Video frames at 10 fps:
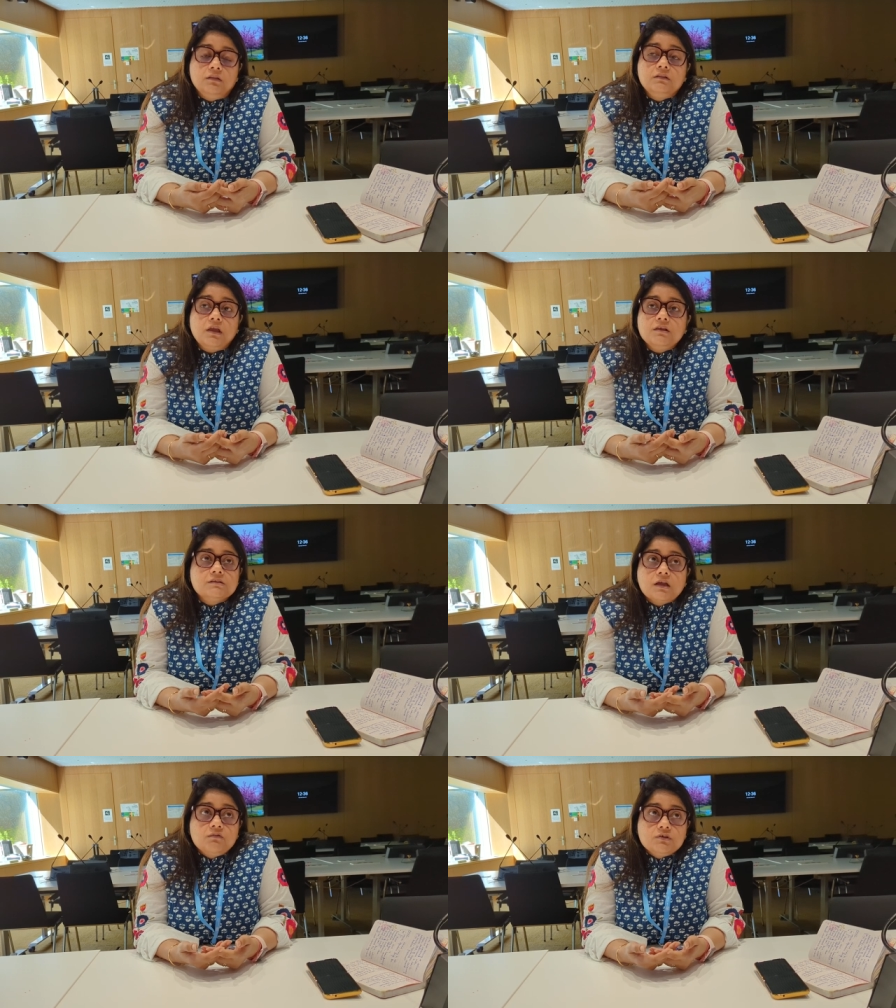the things
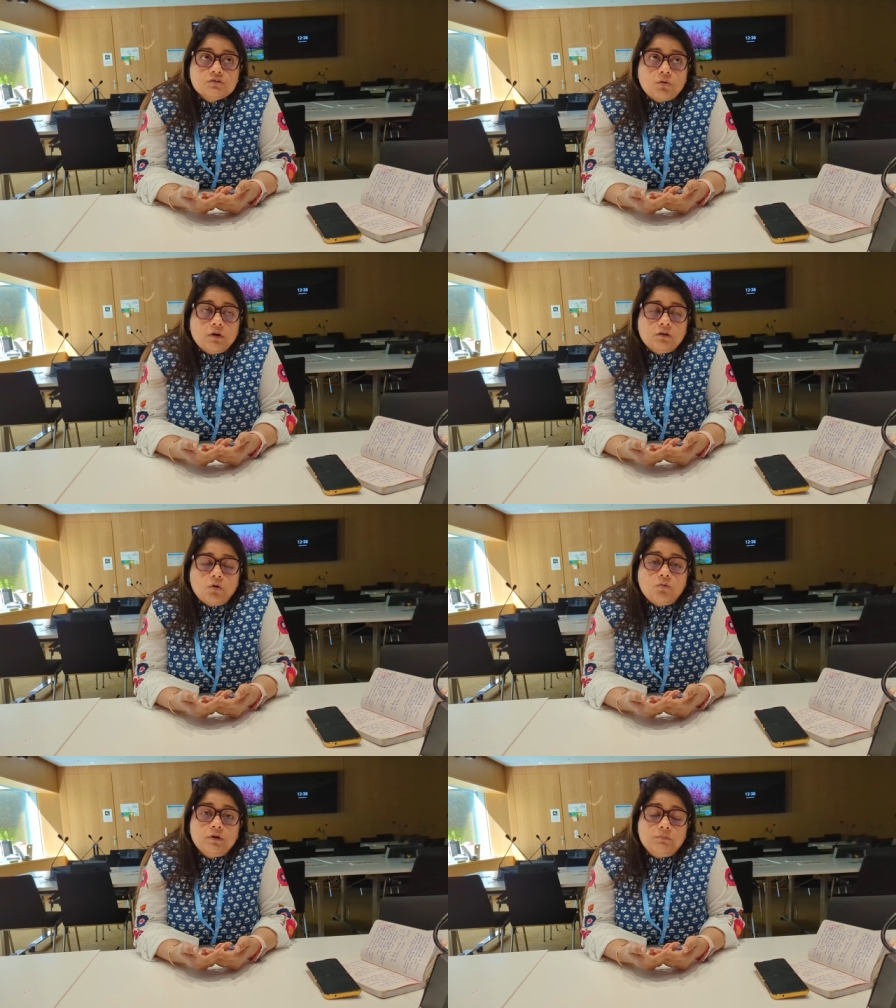that we saw in
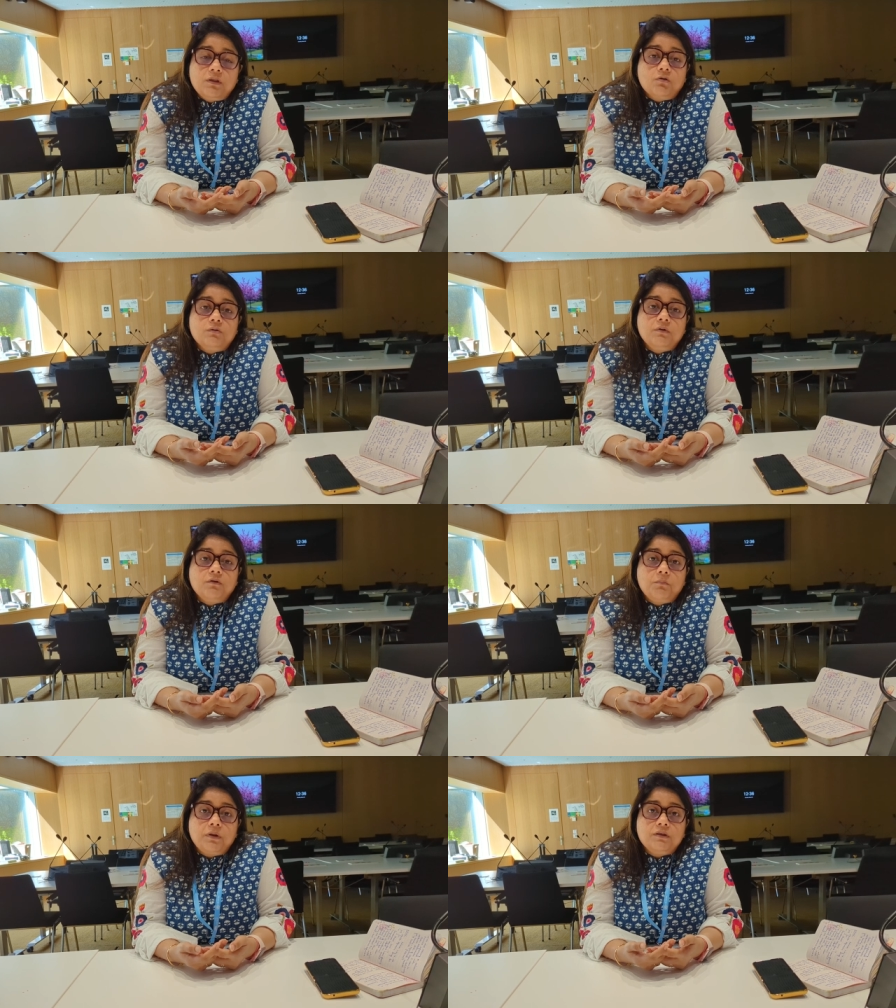covid may not be
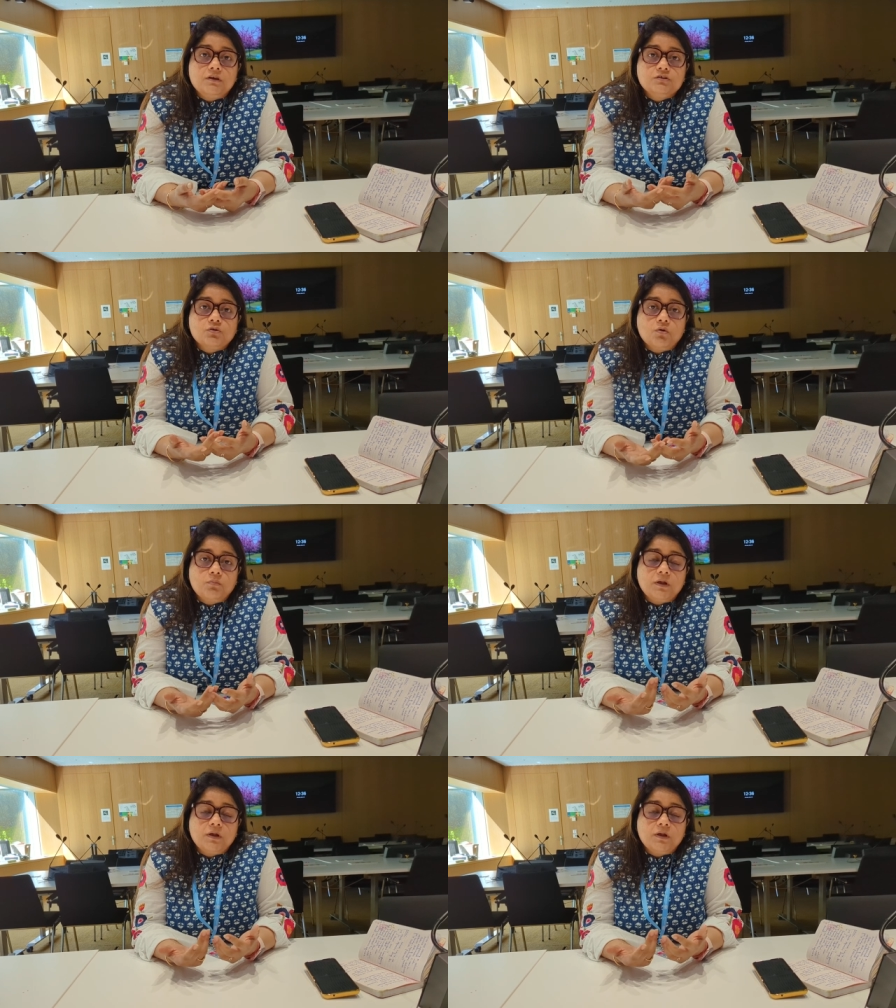repeated so